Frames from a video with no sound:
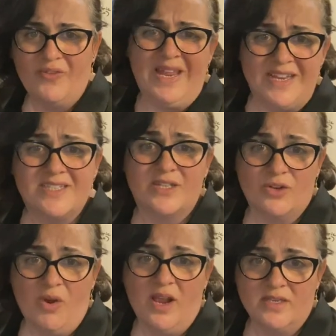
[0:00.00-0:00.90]
it is the
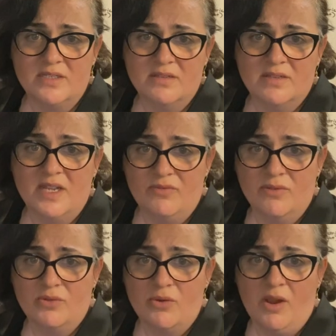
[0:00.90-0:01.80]
grind, the level
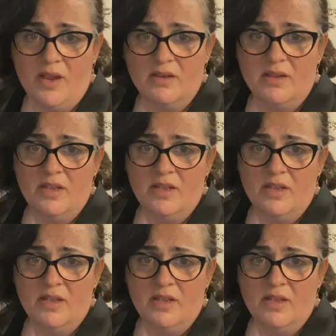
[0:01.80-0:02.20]
of the grind,